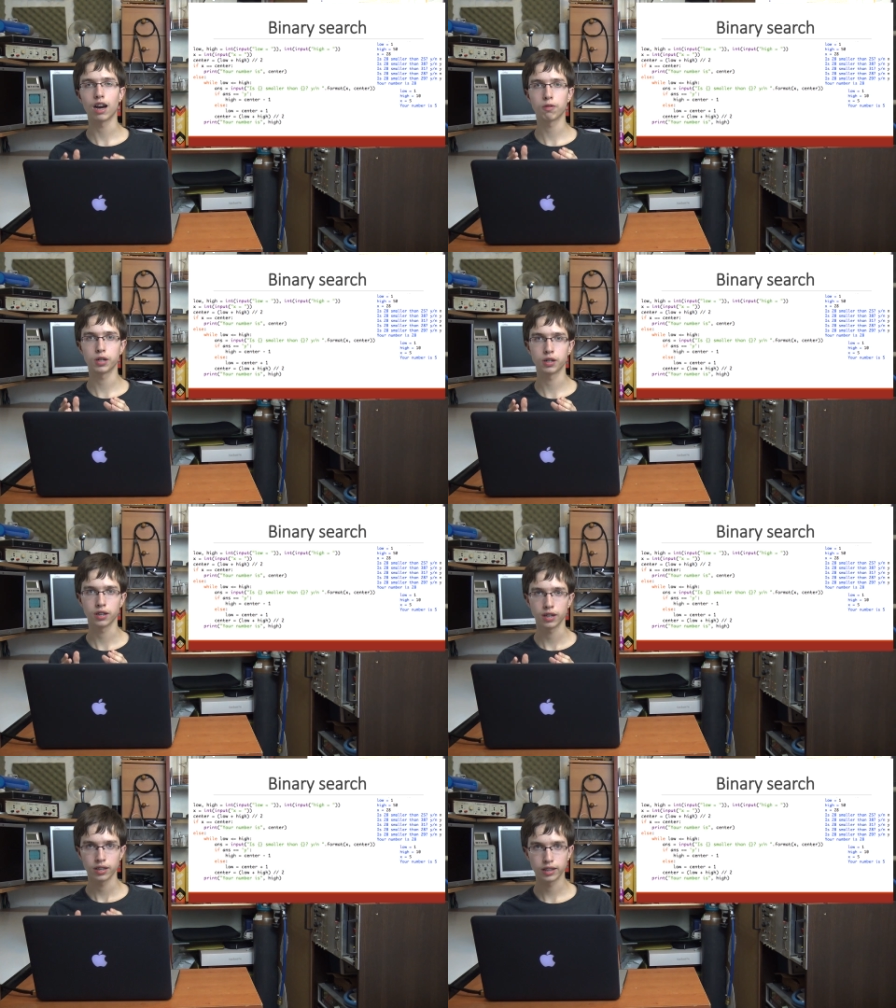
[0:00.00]
our
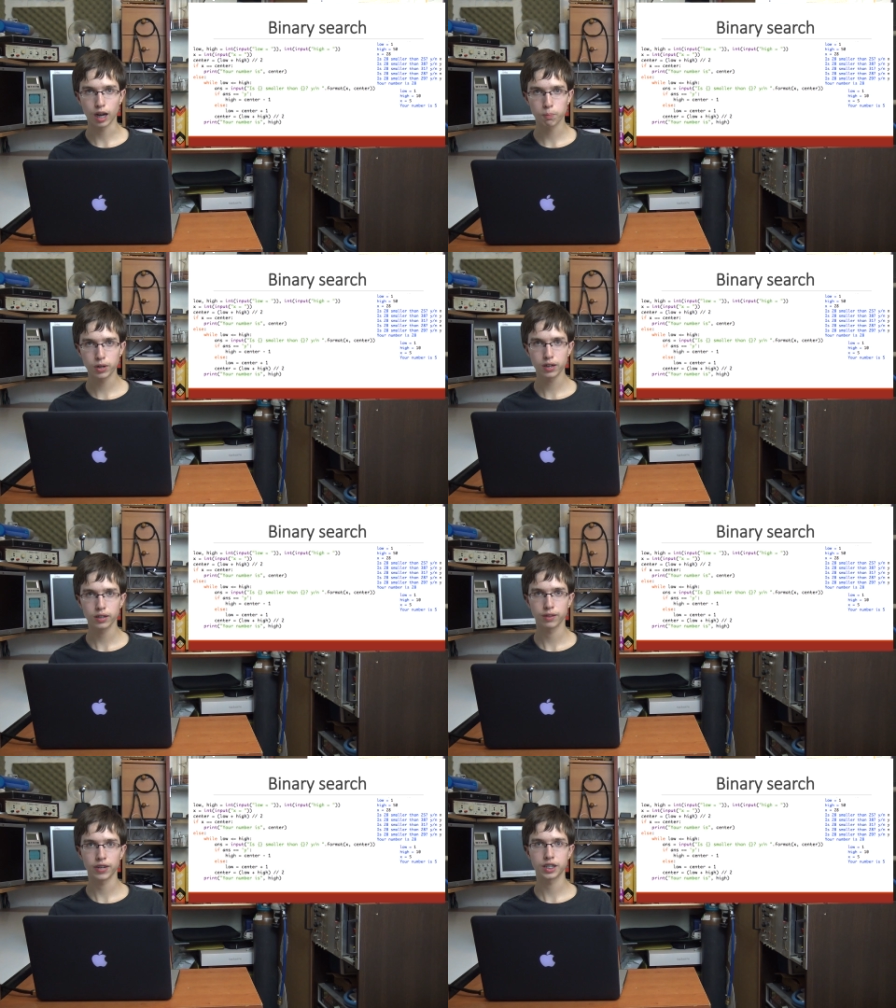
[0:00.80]

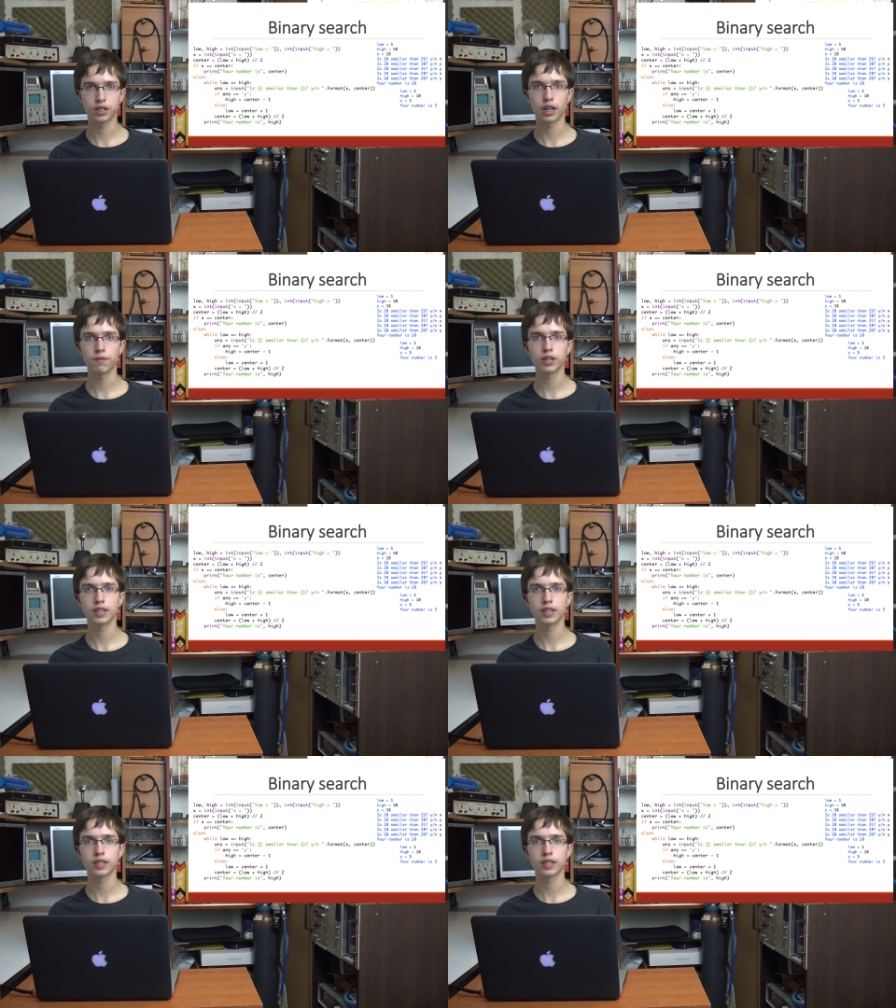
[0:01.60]
number, imagine number,